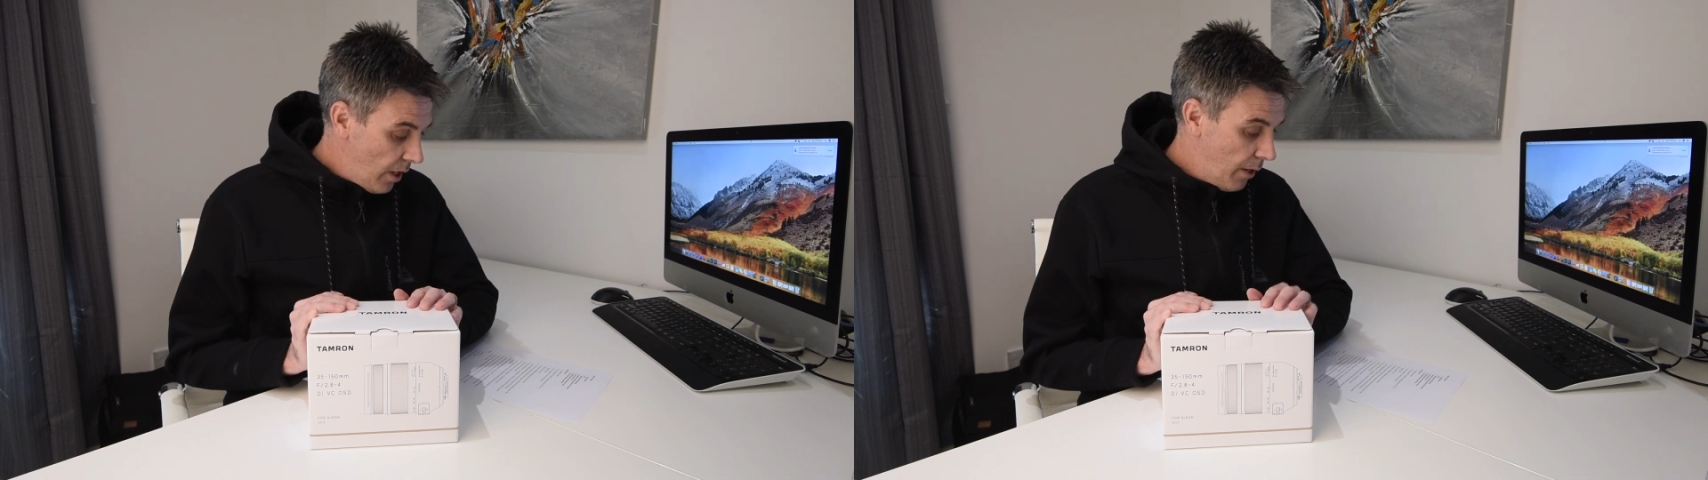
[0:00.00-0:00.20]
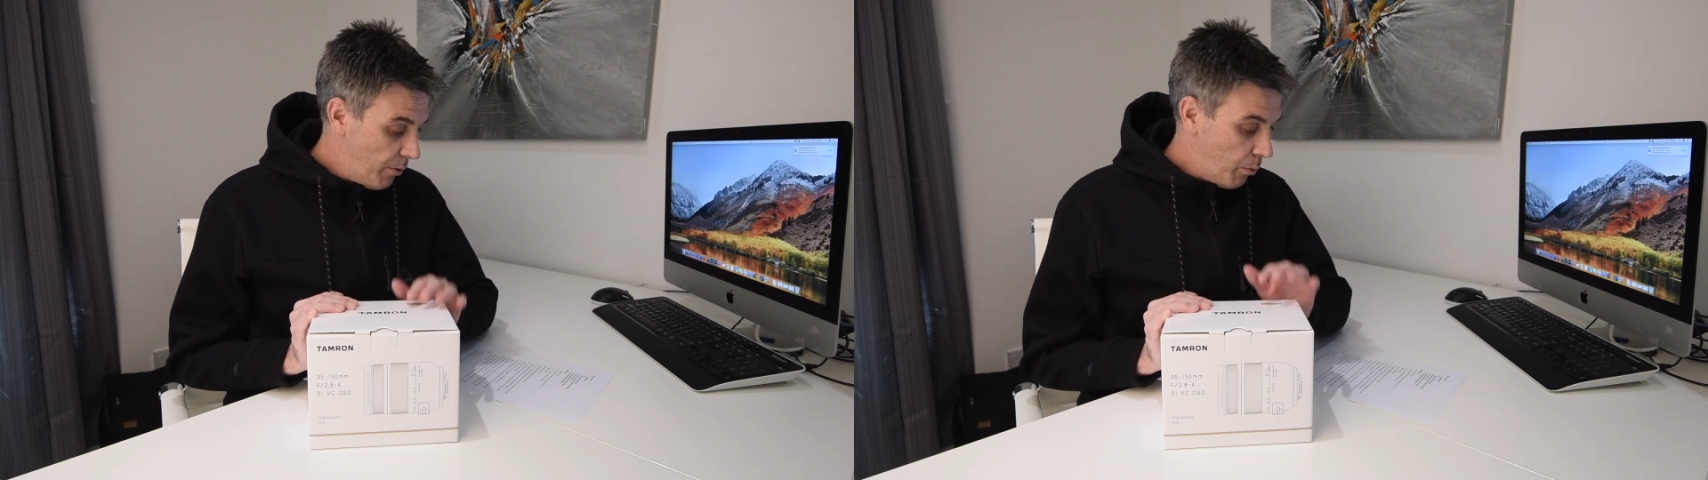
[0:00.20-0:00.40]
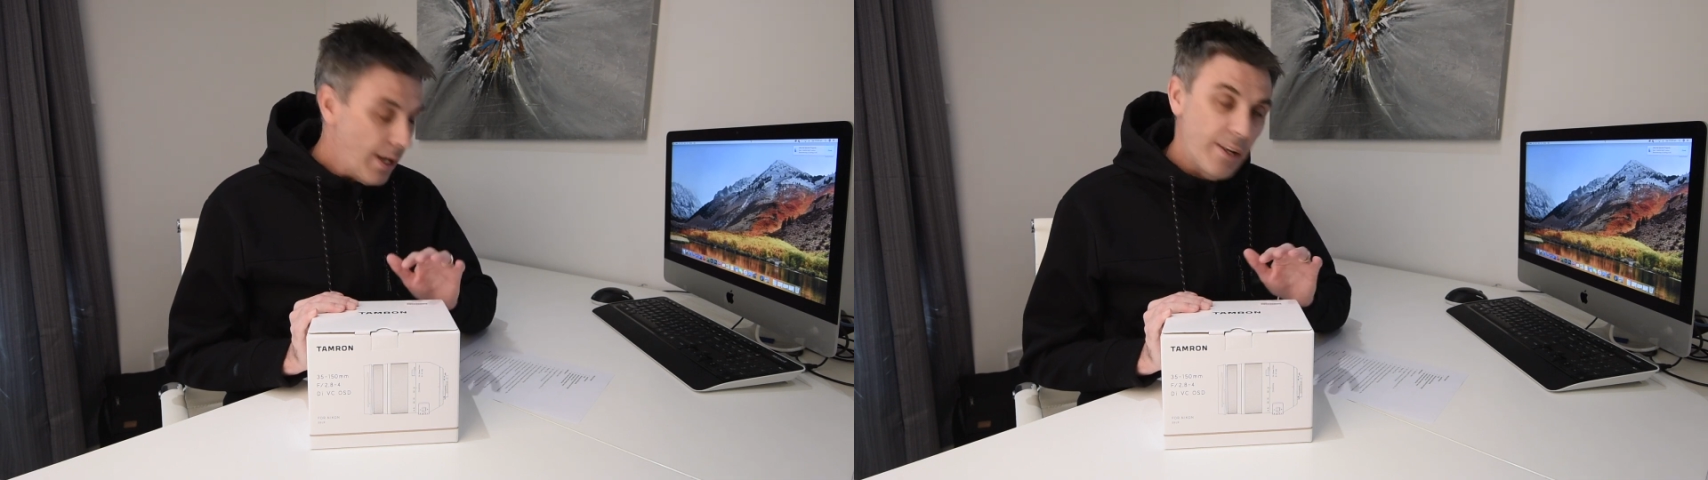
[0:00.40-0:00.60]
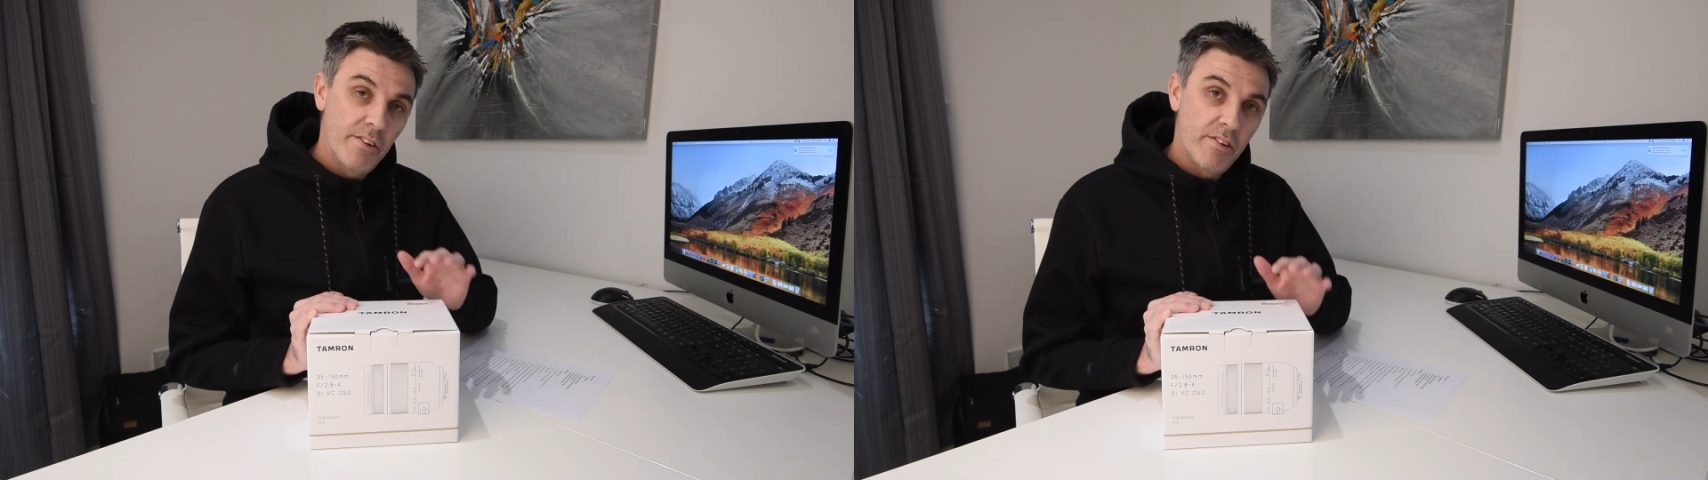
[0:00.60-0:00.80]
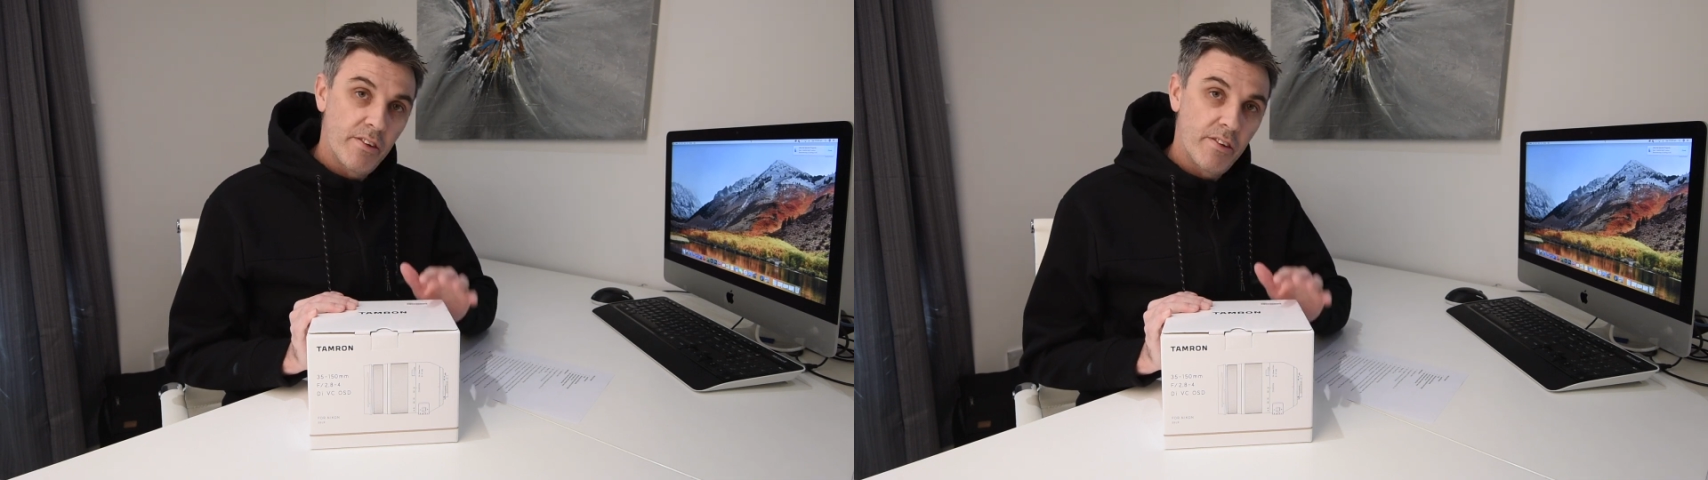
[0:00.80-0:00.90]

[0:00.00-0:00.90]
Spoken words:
The weight is